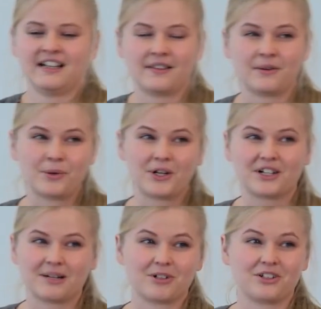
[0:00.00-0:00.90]
The
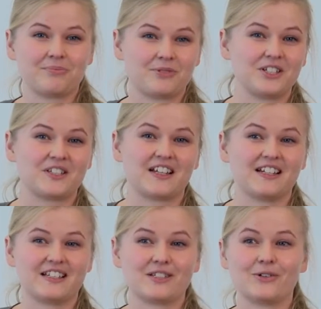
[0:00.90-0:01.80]
work I'm going to
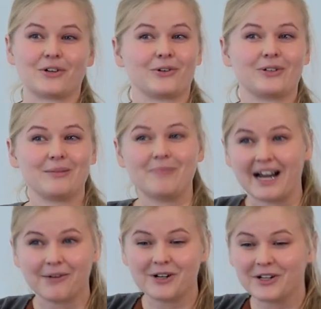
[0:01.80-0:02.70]
present is not only
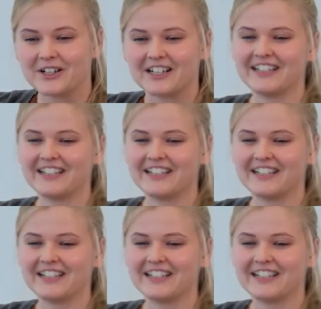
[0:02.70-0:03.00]
my work,